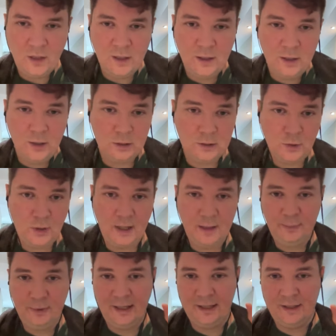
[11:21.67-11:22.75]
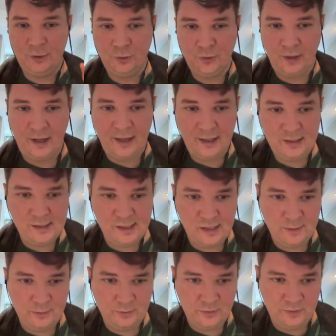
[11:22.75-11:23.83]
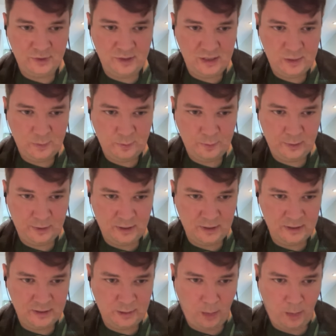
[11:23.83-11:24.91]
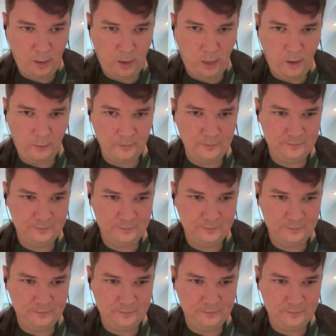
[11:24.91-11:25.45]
also I plan to add some uh,